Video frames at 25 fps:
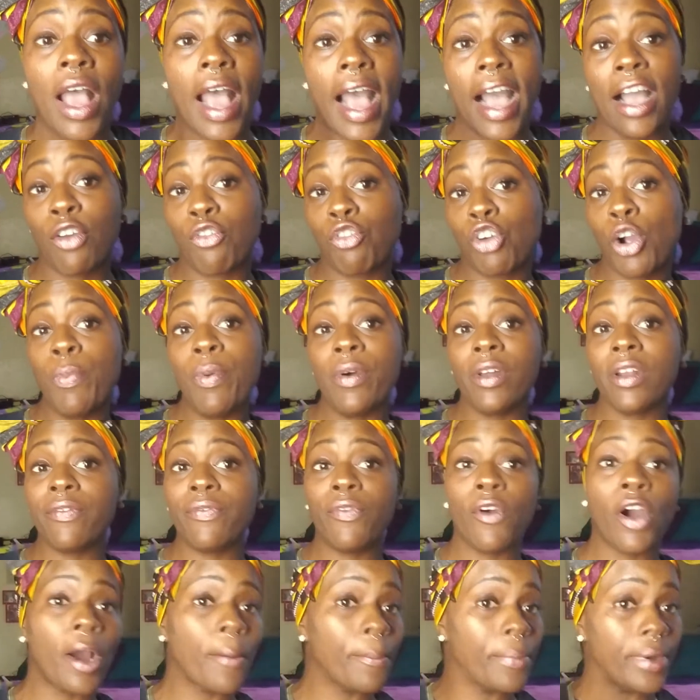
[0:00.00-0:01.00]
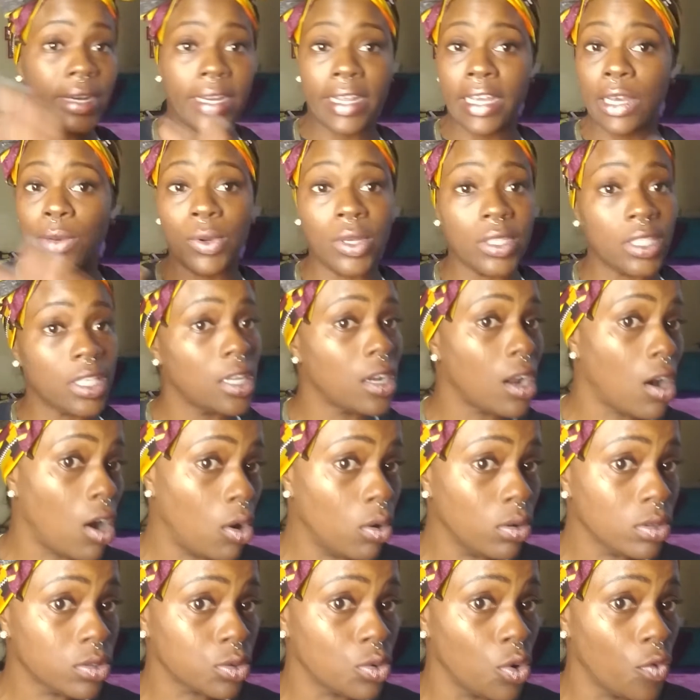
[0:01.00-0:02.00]
I grew up on a farm, but it was an
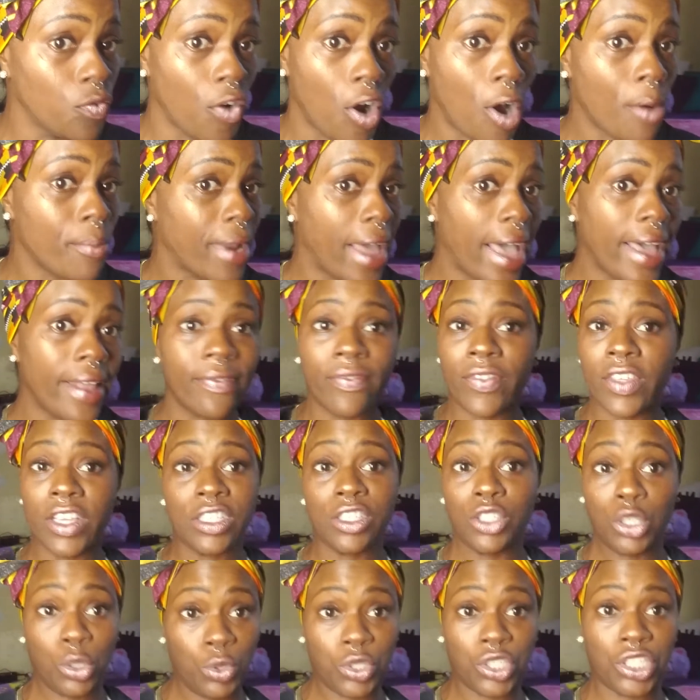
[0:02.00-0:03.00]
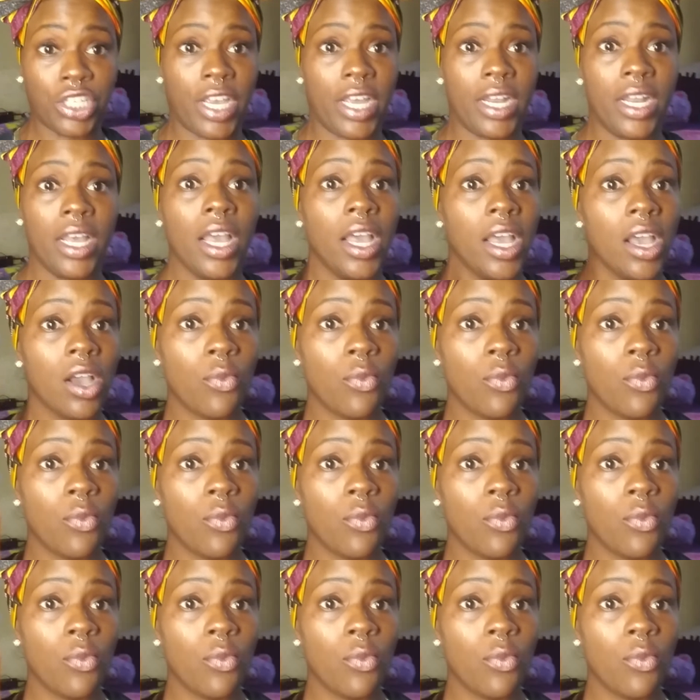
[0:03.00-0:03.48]
old school farm, not this new shit.